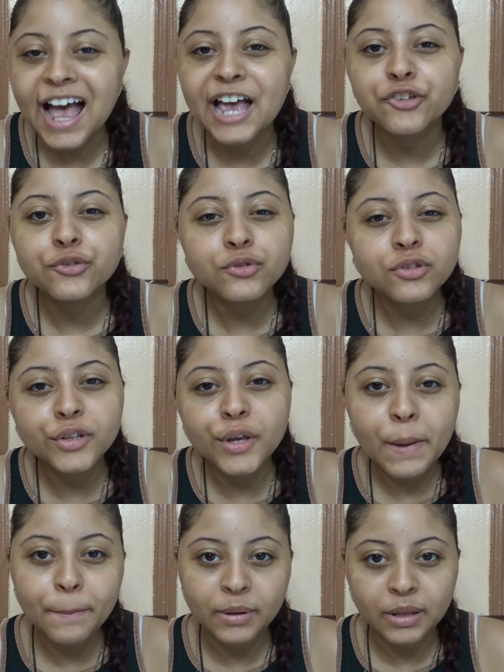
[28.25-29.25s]
I usually
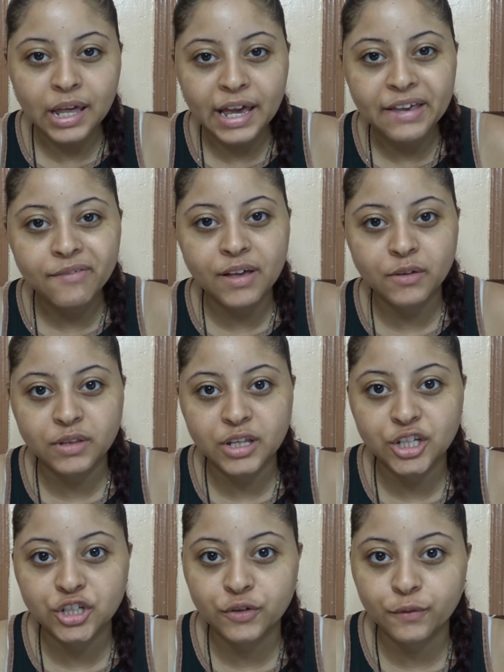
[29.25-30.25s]
apply
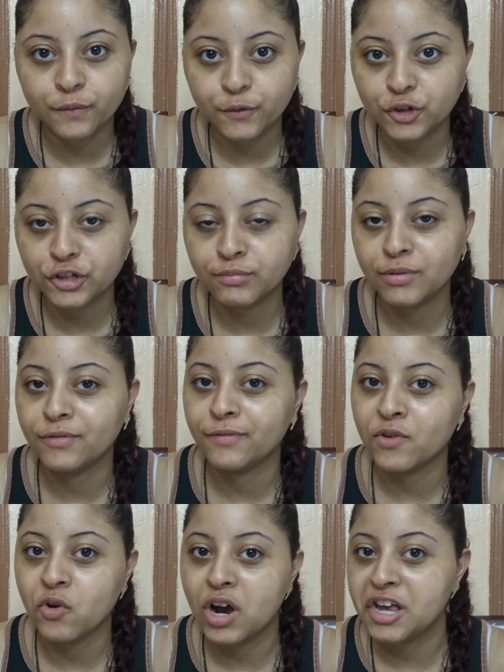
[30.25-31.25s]
foundation first
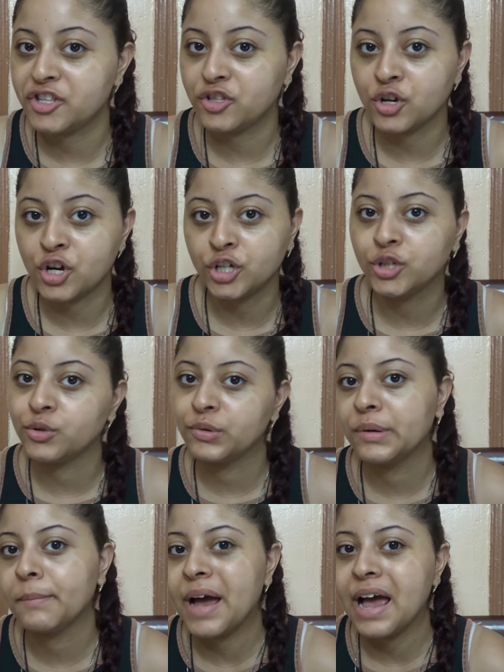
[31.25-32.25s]
before I start
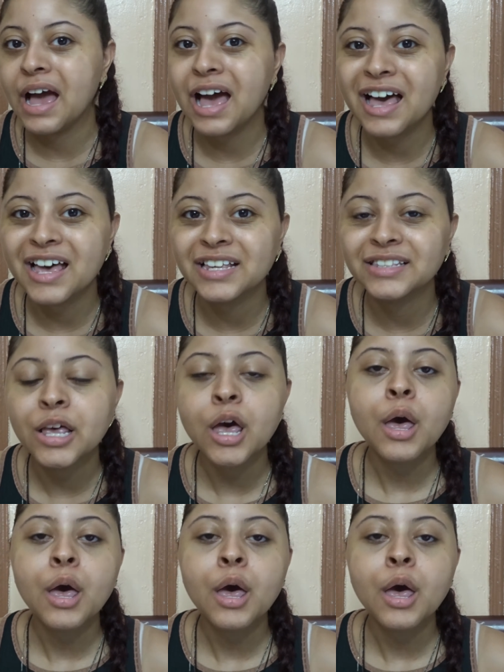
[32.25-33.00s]
doing my eyes,